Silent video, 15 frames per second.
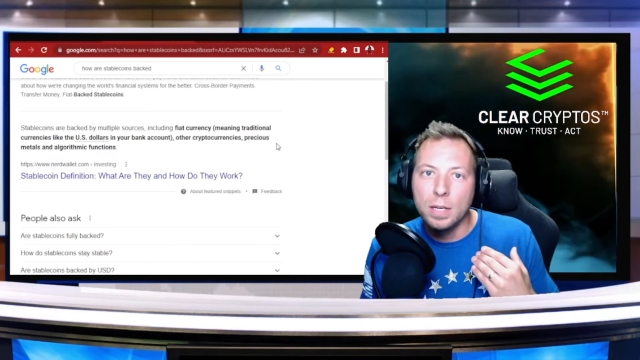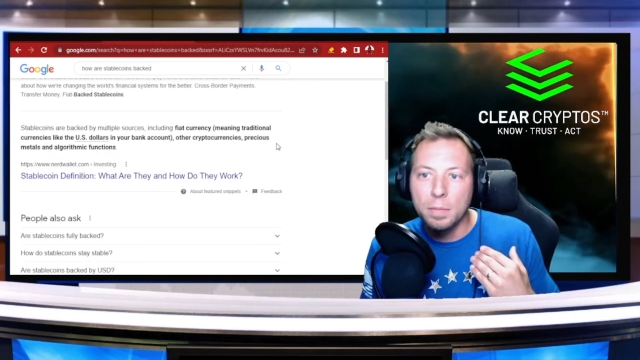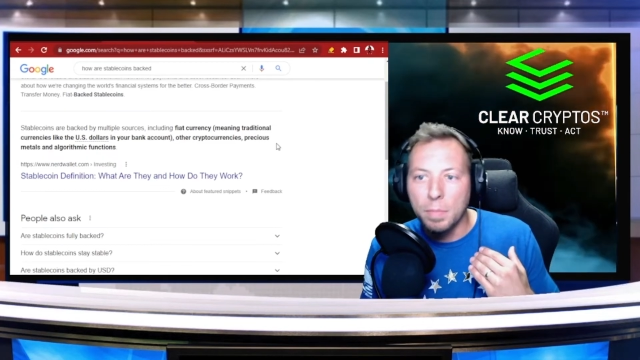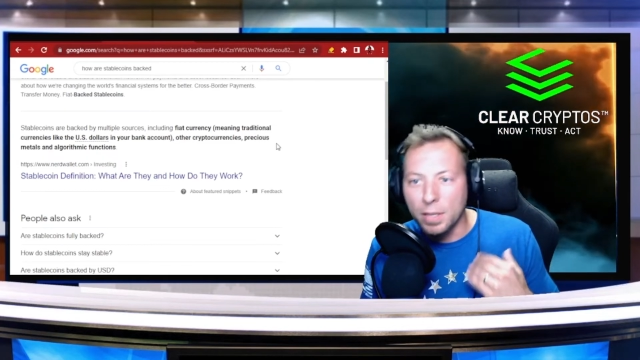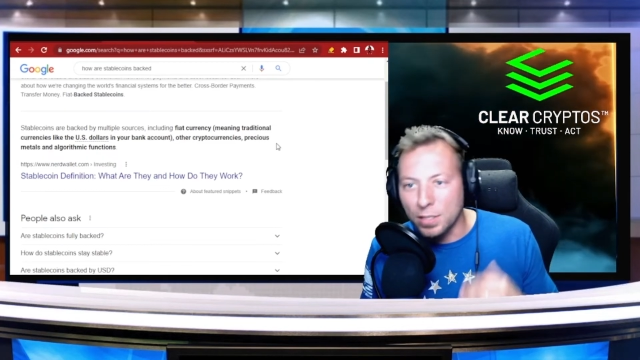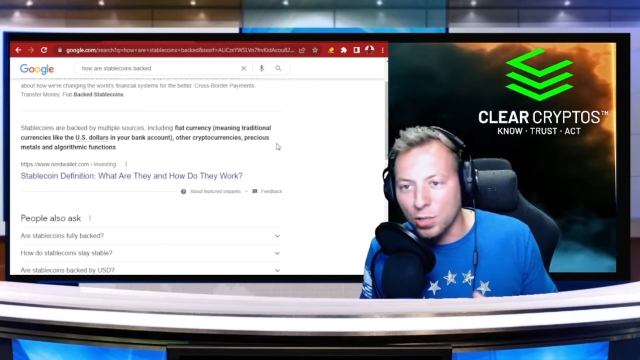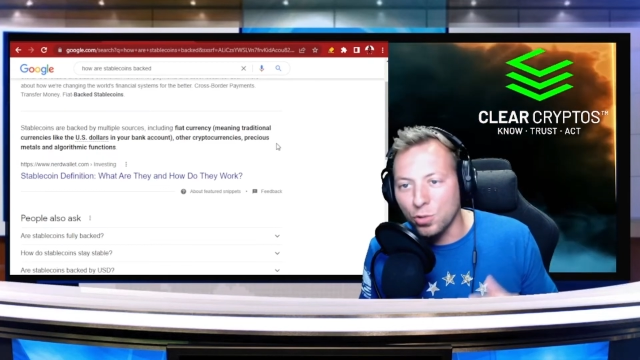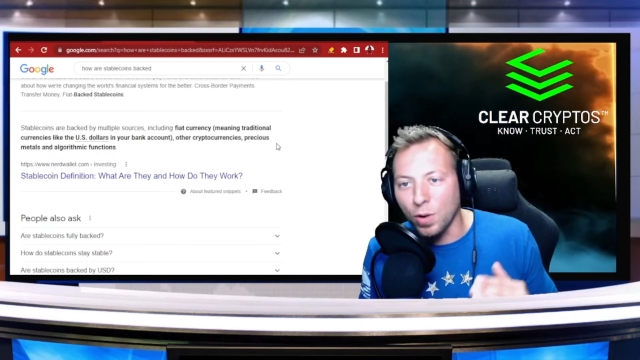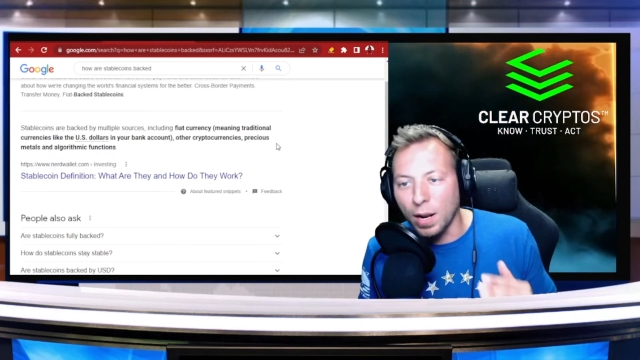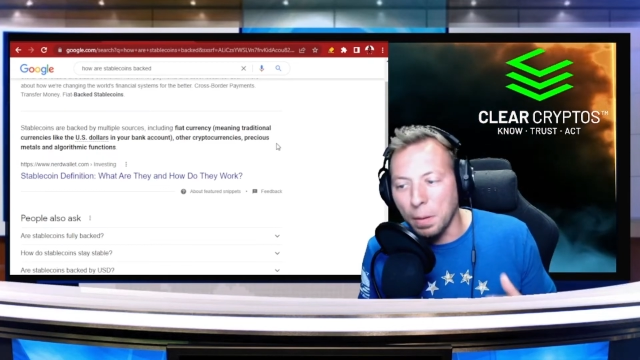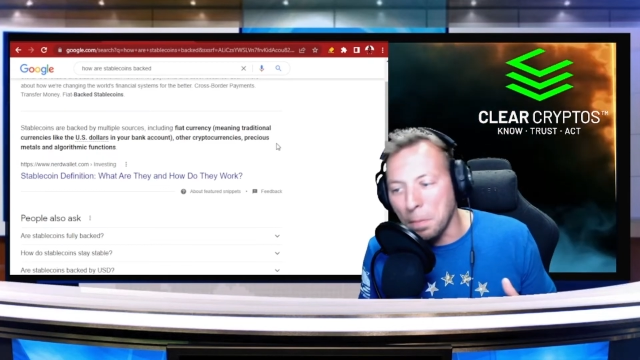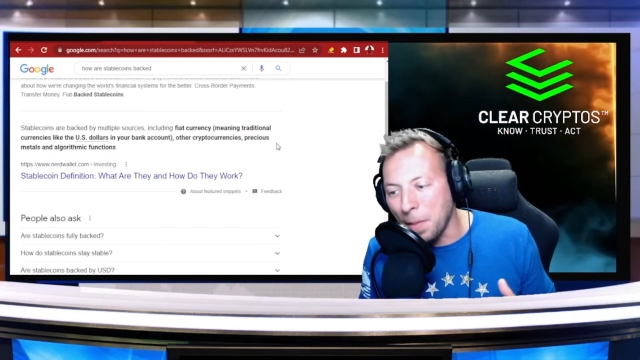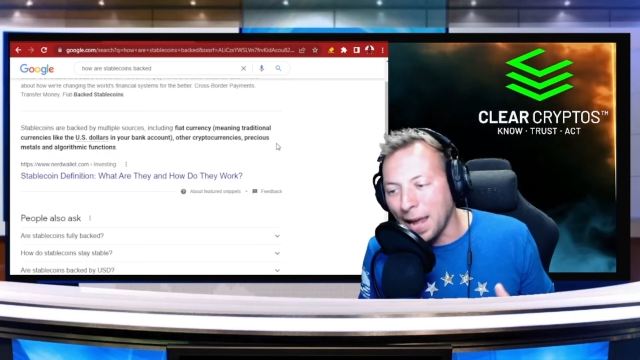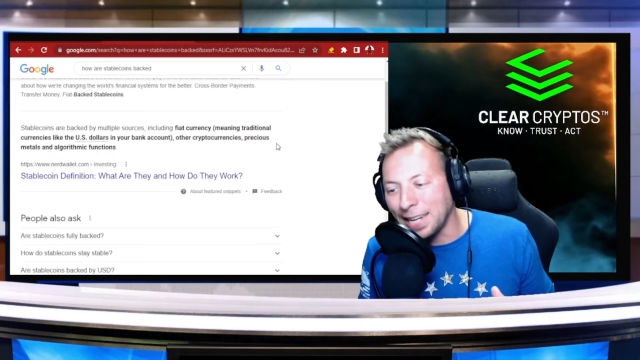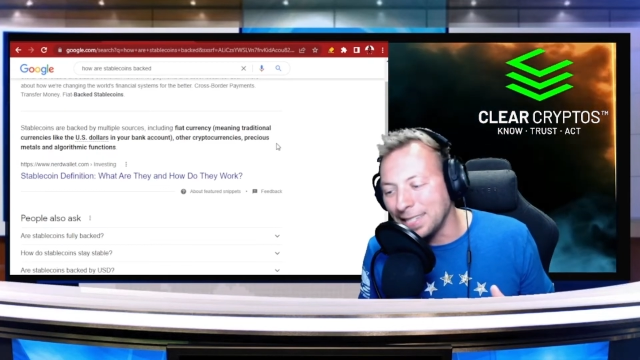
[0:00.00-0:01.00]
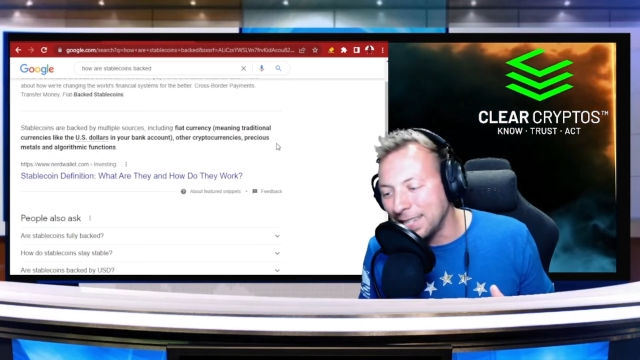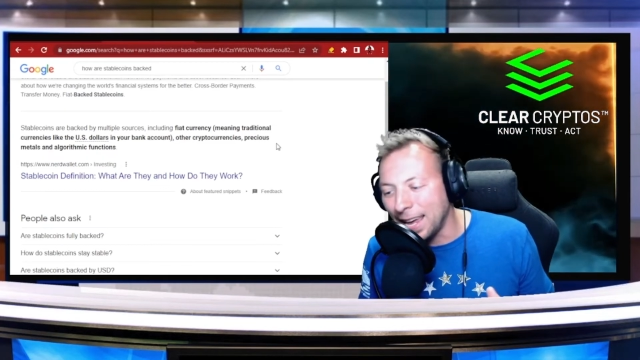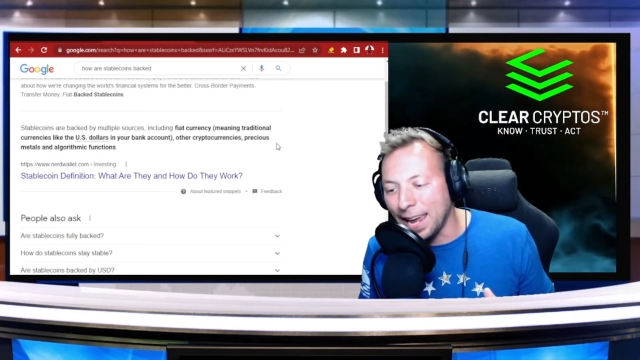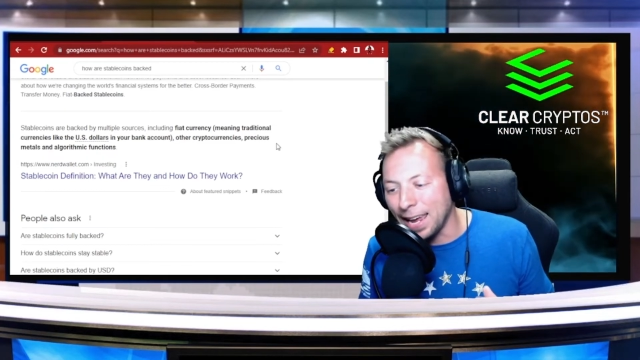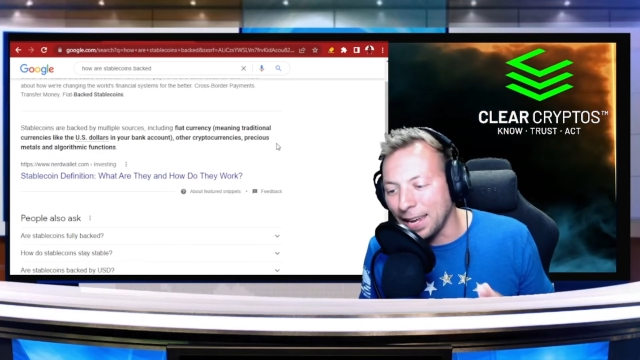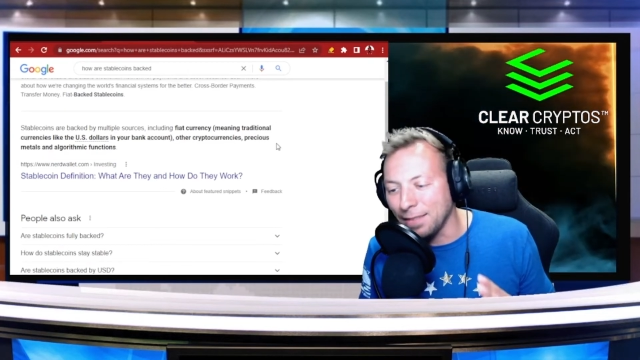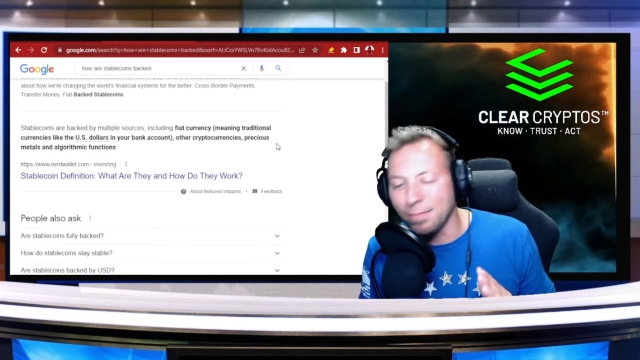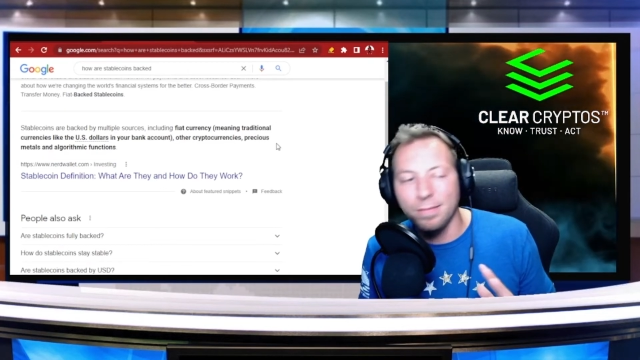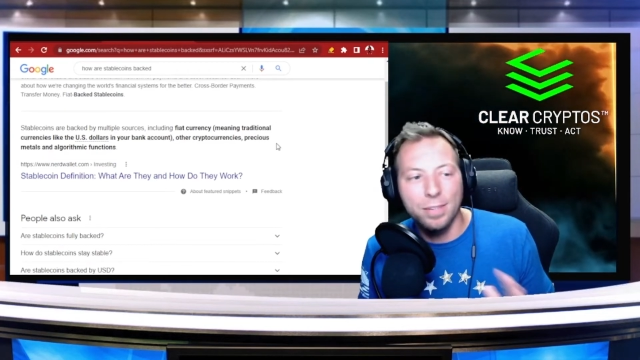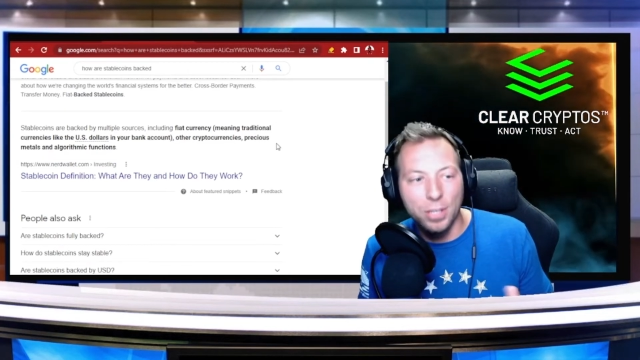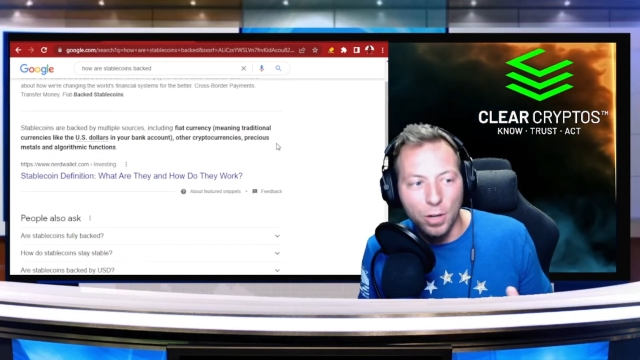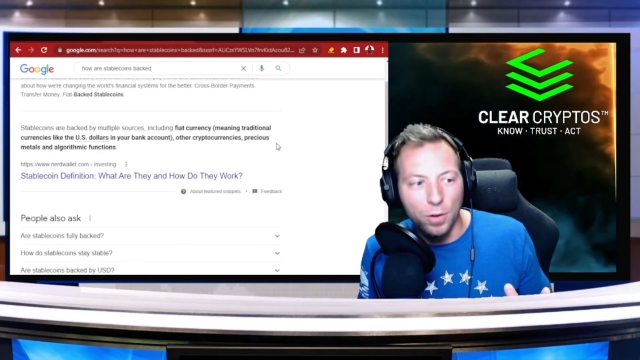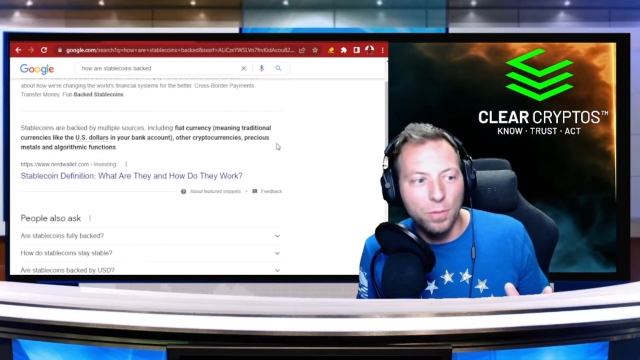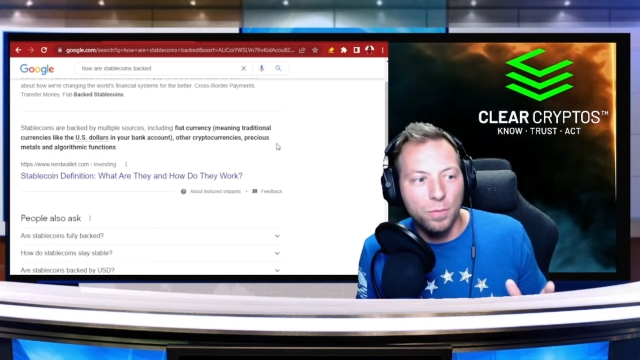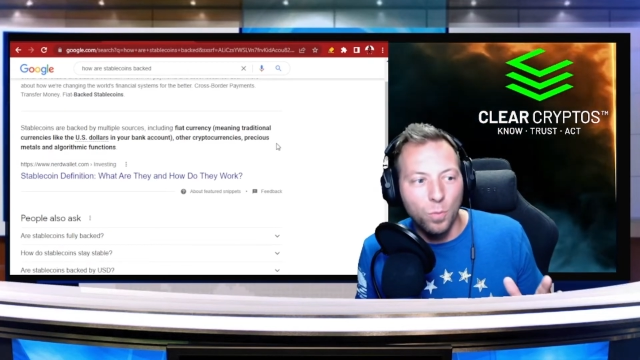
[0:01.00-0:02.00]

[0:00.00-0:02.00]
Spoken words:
basically try to maintain, you know,